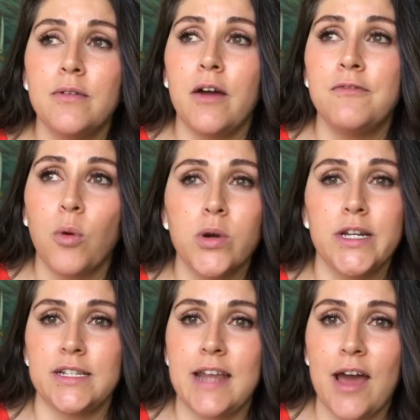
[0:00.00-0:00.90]

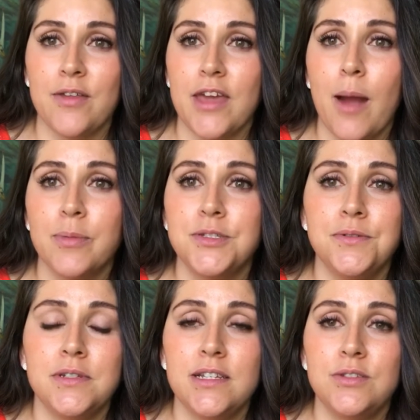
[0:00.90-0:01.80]
afforded now the
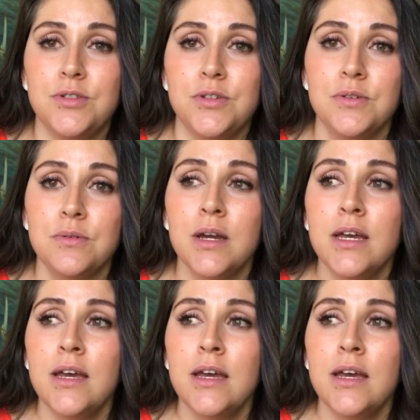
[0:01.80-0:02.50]
opportunity to